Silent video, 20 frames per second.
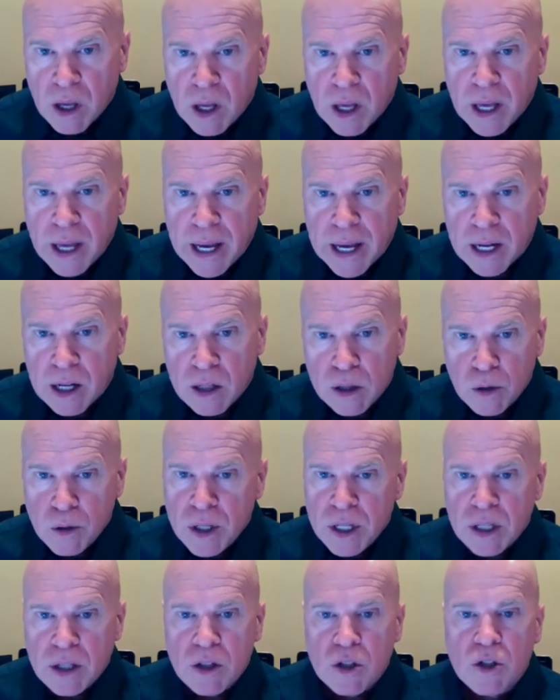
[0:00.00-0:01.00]

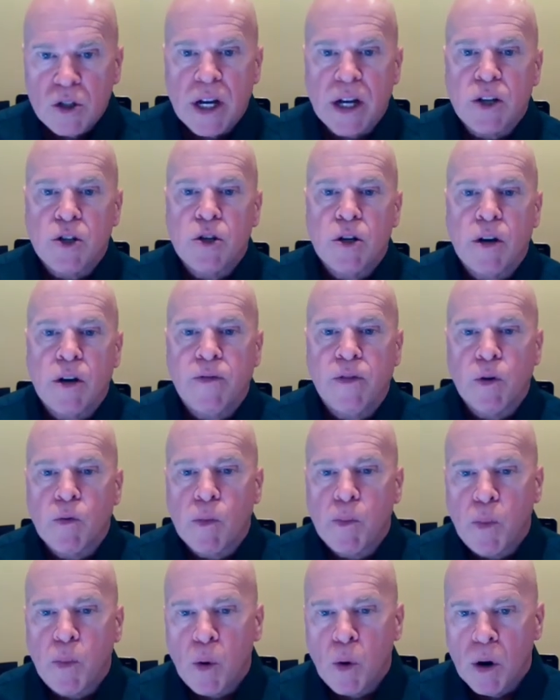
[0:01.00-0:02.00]
including the section of your
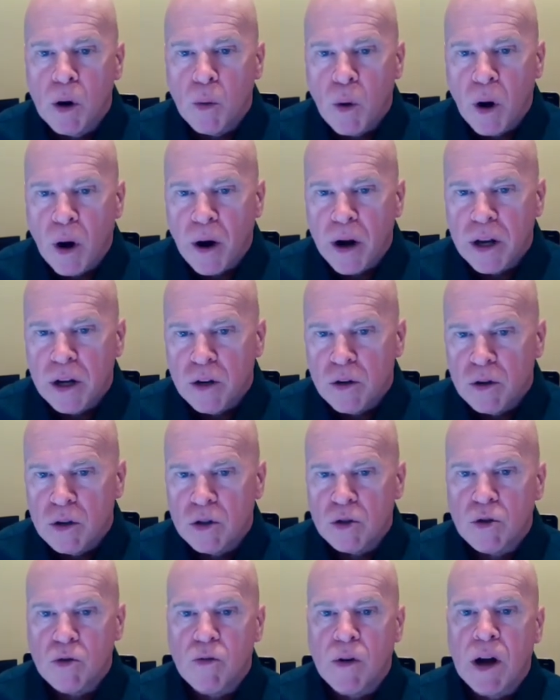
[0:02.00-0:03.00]
report wherein you
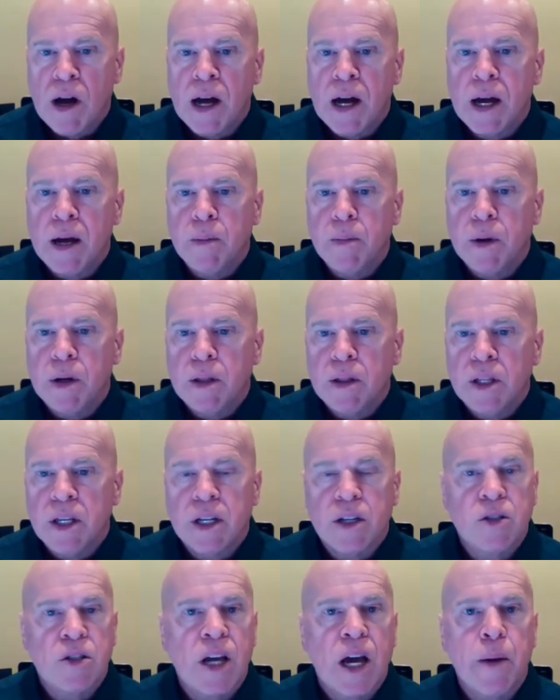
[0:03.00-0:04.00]
describe the
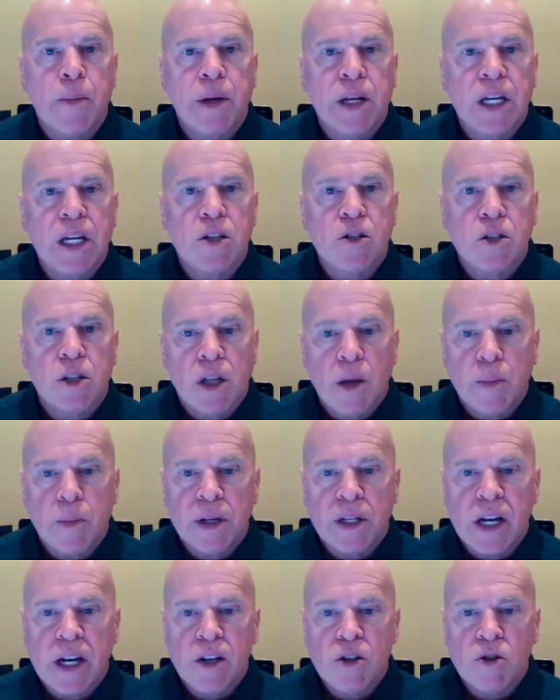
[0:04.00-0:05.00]
examinee's
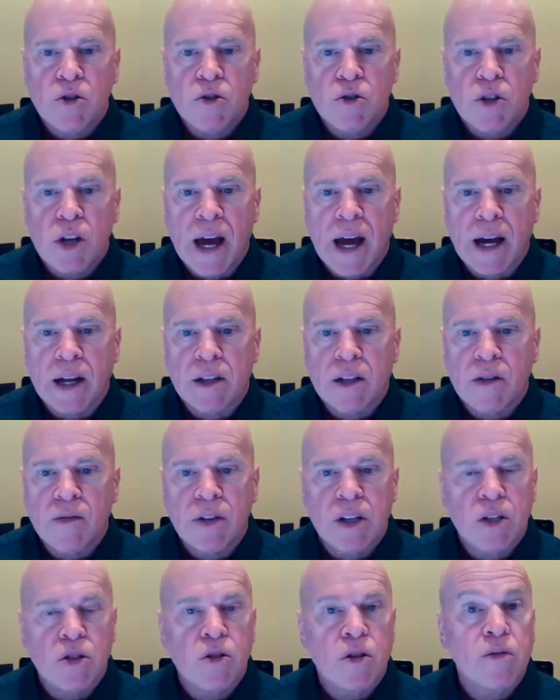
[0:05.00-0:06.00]
limitations to
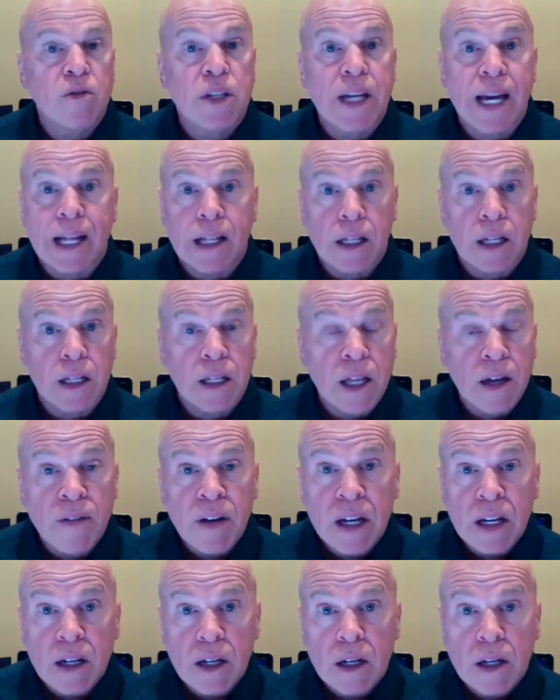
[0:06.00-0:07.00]
activities of daily
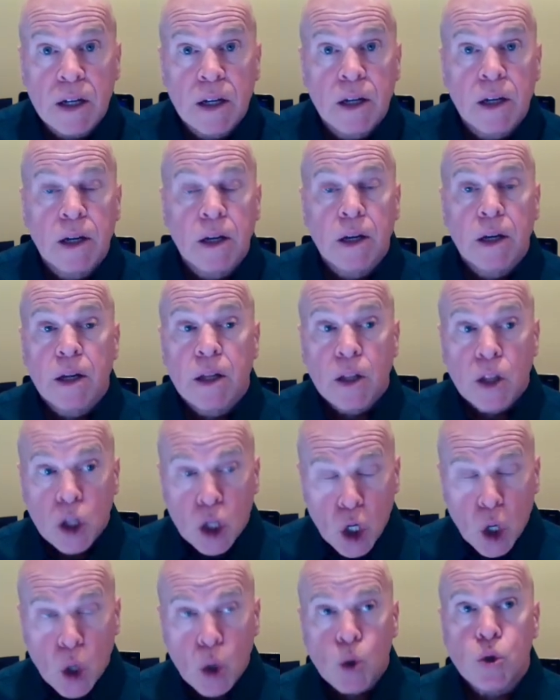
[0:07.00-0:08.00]
living.
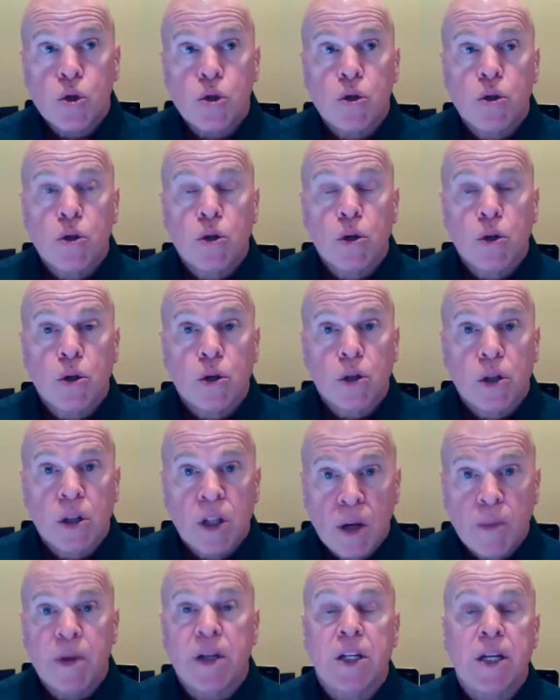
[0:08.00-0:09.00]
Those
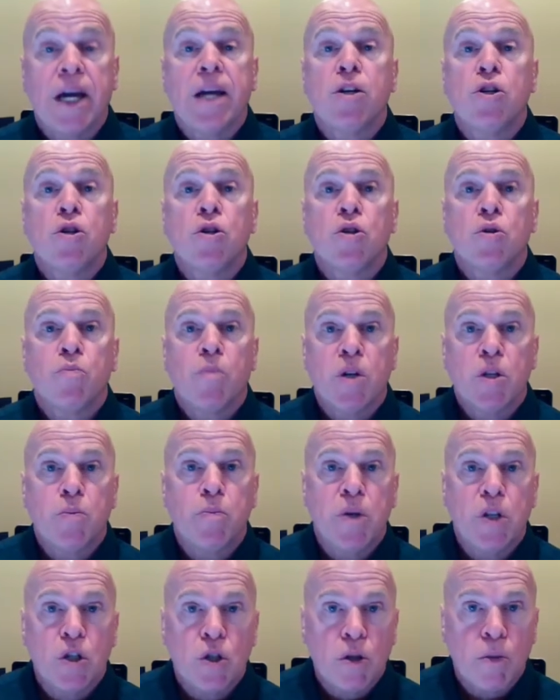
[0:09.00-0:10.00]
limitations must
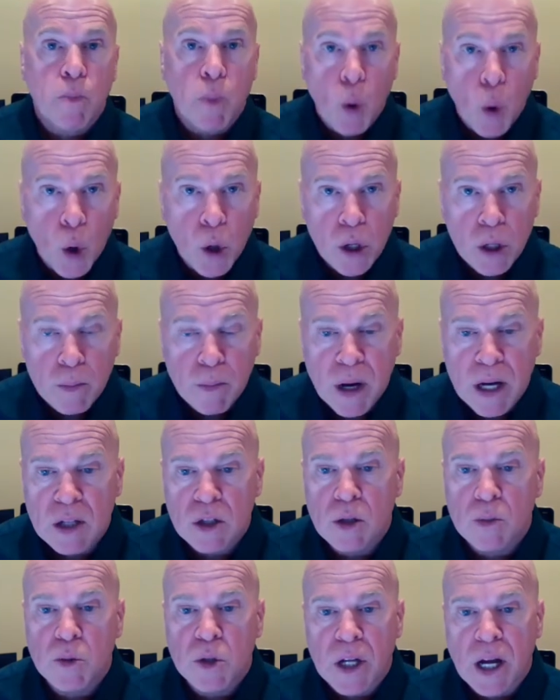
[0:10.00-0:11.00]
be supported by
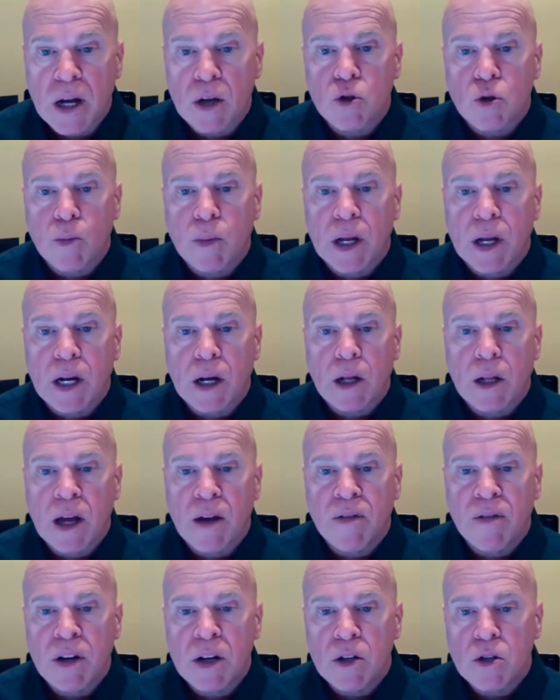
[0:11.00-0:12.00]
substantial medical
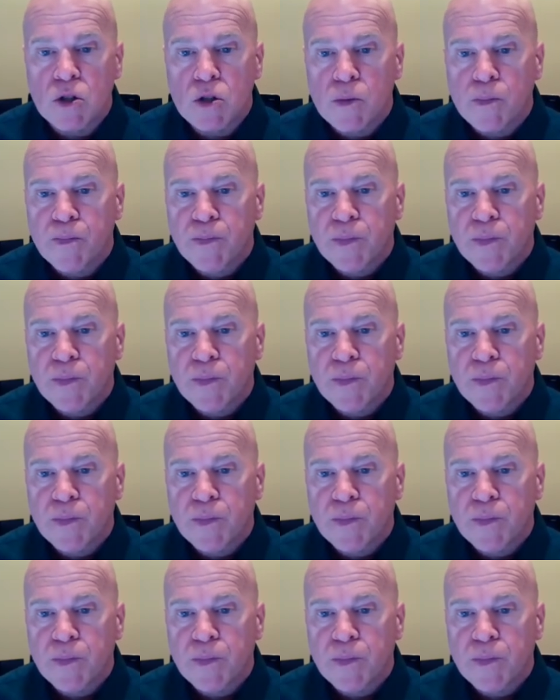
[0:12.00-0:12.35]
evidence.